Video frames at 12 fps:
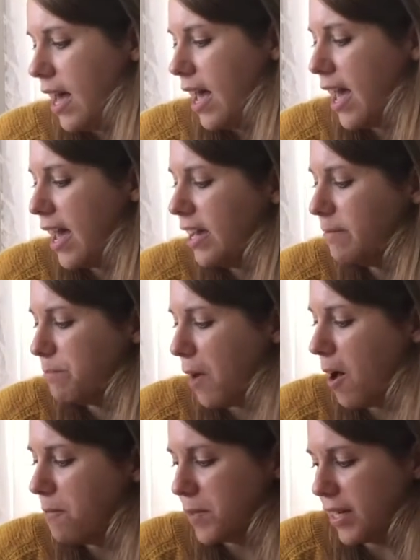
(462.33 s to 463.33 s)
8
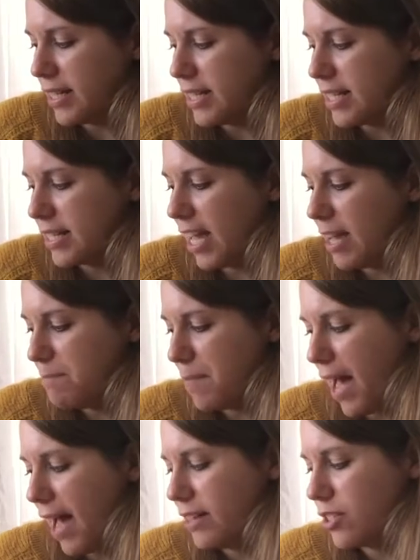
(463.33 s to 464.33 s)
pumpkins skate
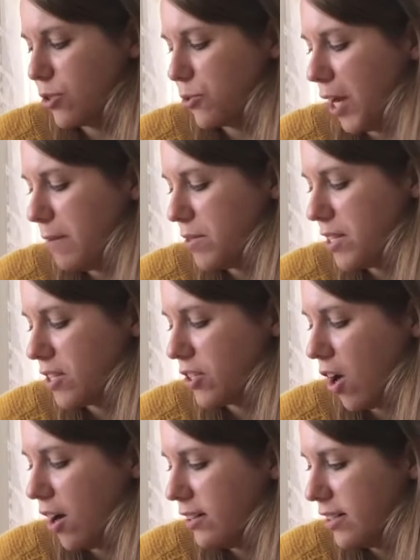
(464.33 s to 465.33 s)
past Gramps'
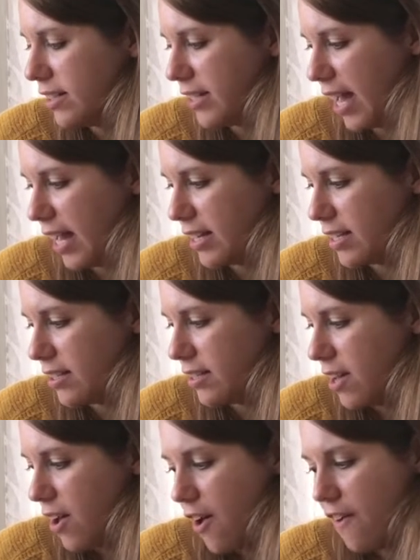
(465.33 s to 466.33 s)
garden gate.
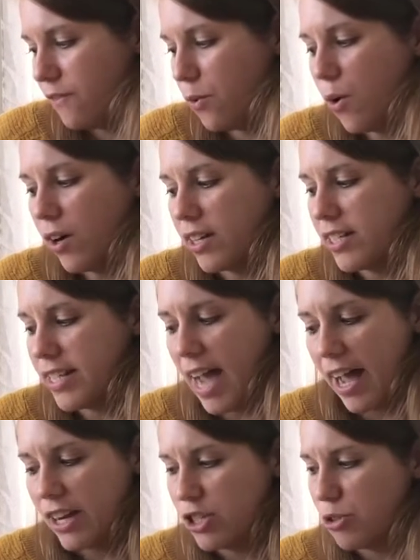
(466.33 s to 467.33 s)
4
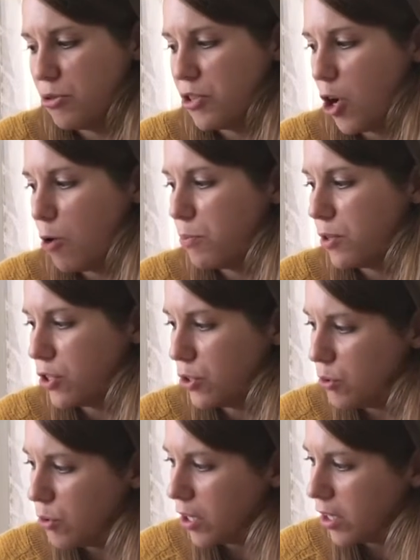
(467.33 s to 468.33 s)
dash through the open
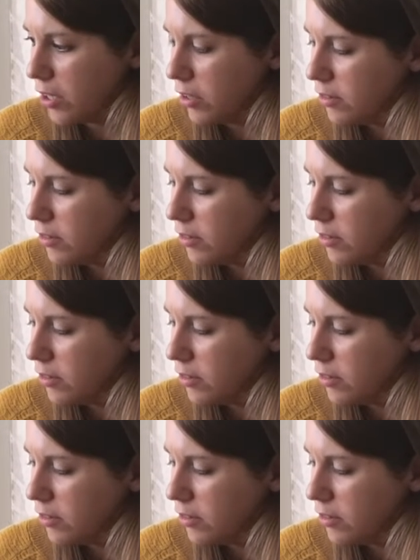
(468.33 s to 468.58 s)
door.